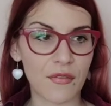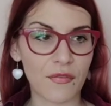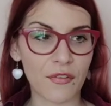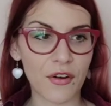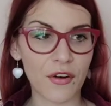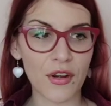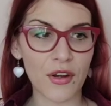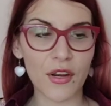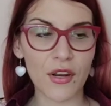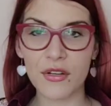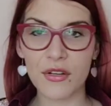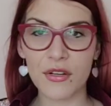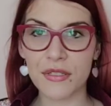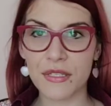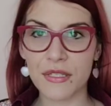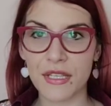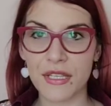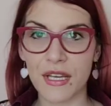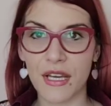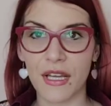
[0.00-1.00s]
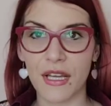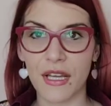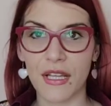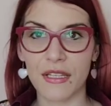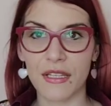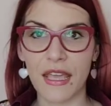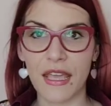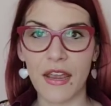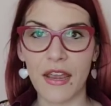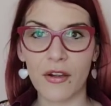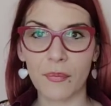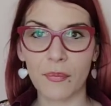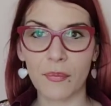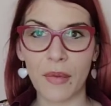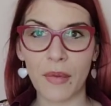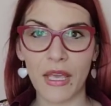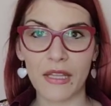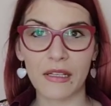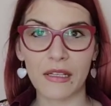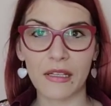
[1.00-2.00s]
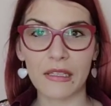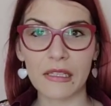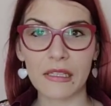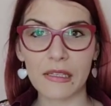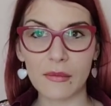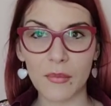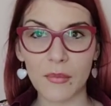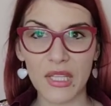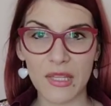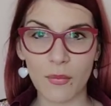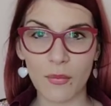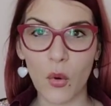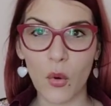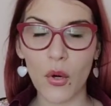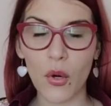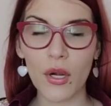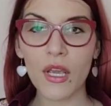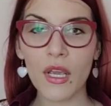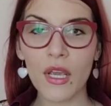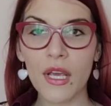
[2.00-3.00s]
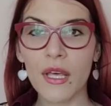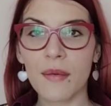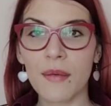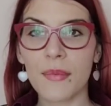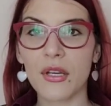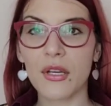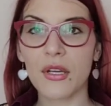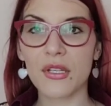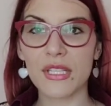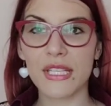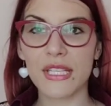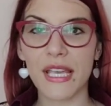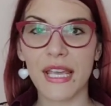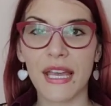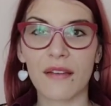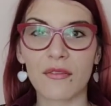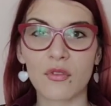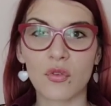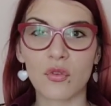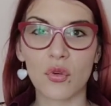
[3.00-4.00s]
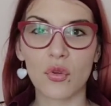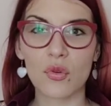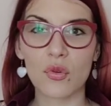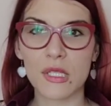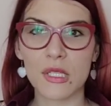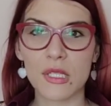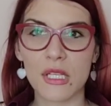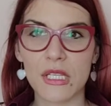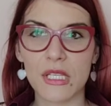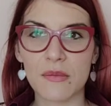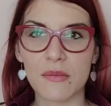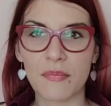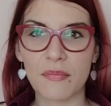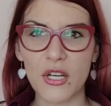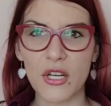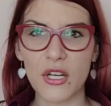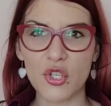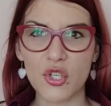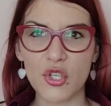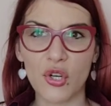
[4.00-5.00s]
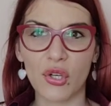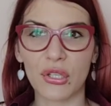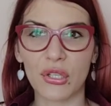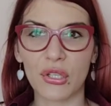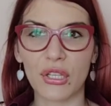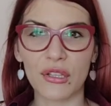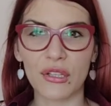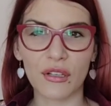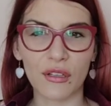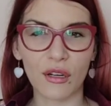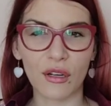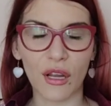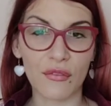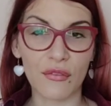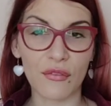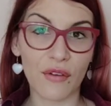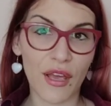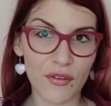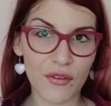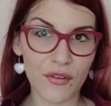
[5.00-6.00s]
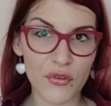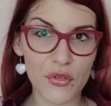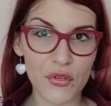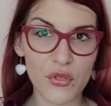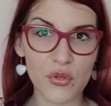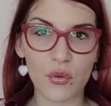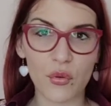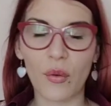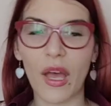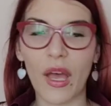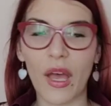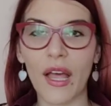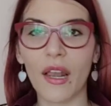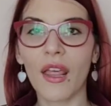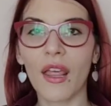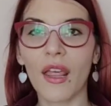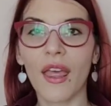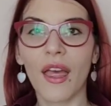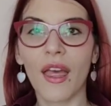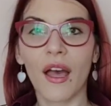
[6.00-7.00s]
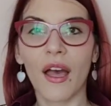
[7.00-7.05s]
Furriers, they're paid a little bit more because they have to use this special needle, if I understood well,